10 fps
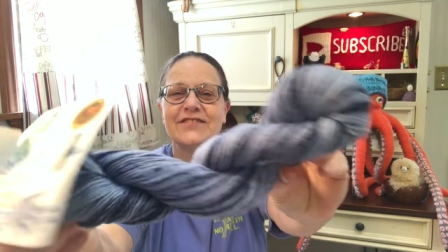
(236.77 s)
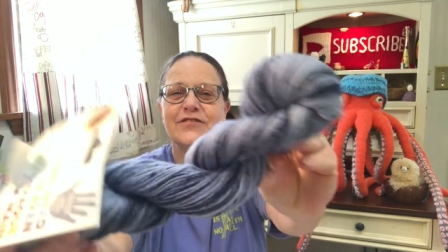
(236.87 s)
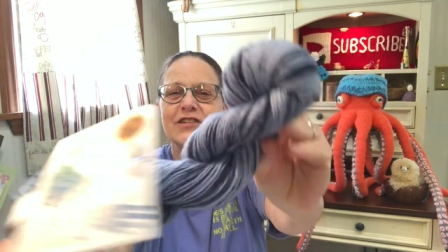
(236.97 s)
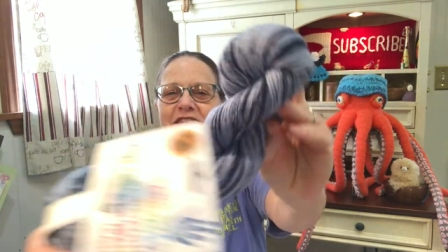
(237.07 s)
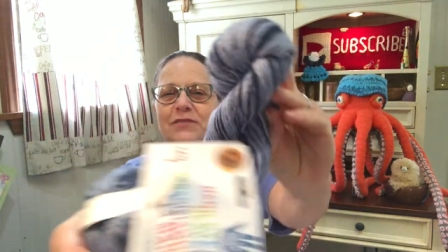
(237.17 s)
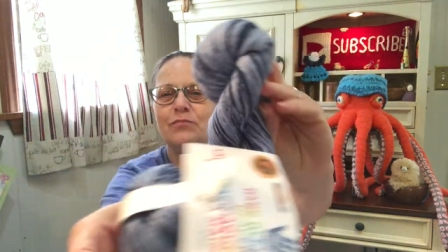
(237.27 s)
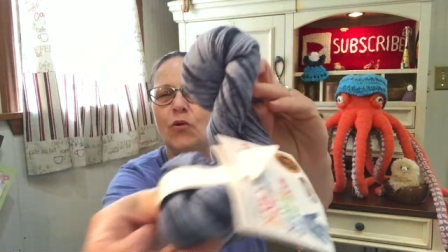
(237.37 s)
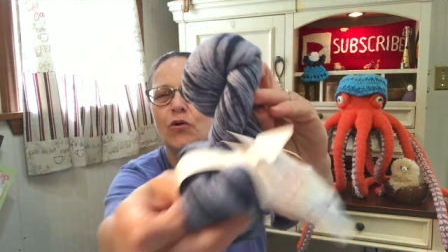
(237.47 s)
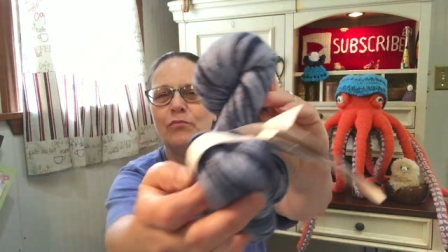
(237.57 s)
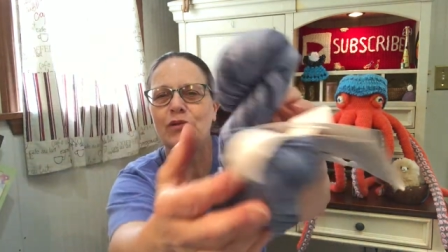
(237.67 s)
For some
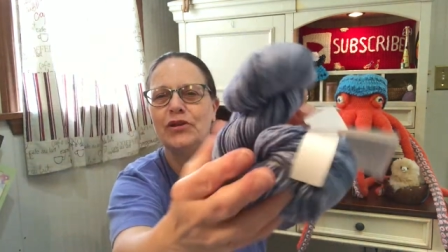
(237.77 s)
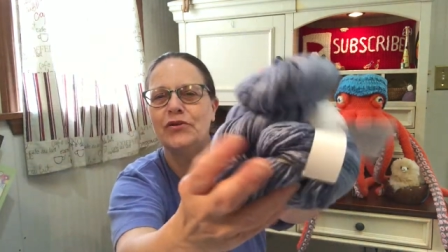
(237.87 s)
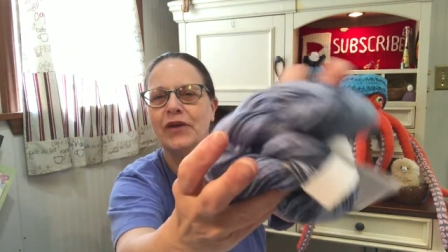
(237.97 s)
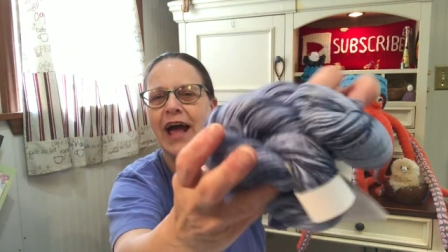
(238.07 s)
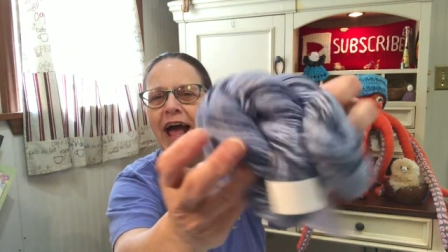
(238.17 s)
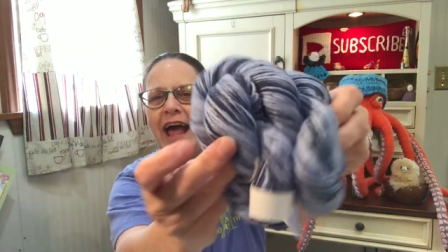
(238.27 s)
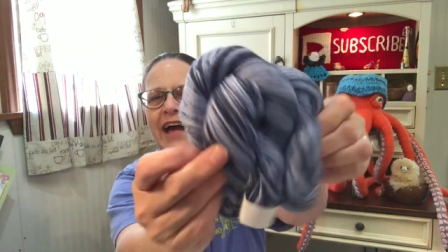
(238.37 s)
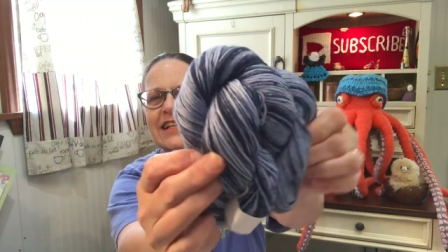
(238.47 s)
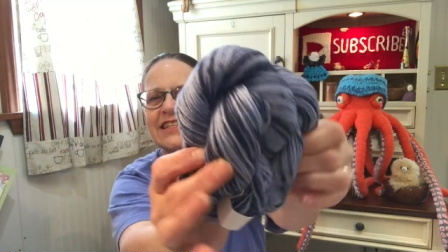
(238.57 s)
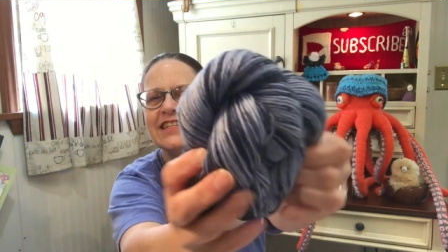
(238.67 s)
more blue hats.